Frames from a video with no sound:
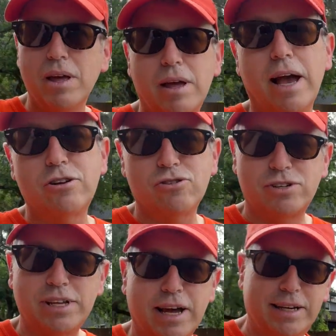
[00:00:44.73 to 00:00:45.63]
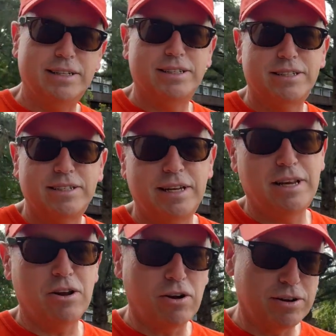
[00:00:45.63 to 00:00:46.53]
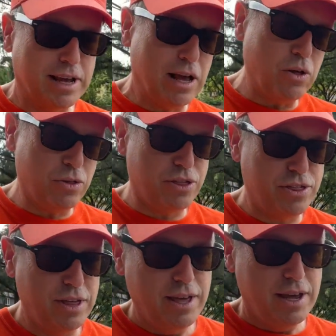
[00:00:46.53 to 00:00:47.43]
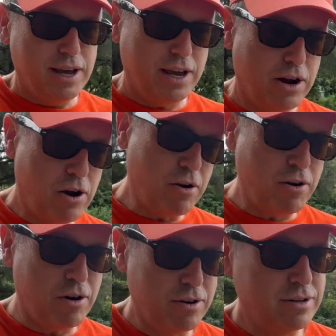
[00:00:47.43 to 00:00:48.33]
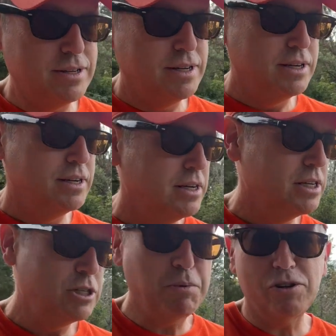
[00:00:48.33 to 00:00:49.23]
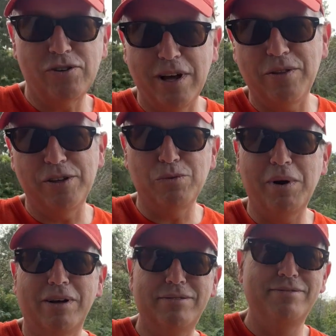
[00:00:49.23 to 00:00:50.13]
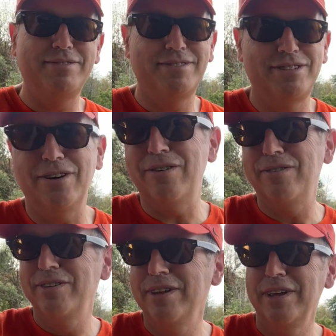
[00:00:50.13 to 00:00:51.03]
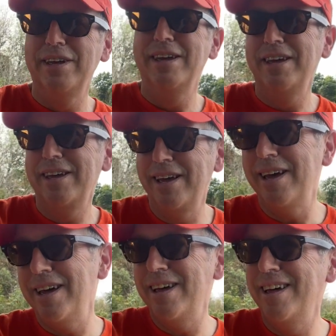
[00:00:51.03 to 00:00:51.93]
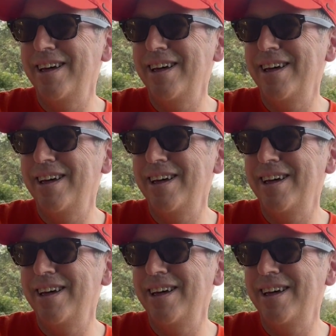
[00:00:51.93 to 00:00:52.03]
exercise and our health and our spiritual health as well. So, yeah.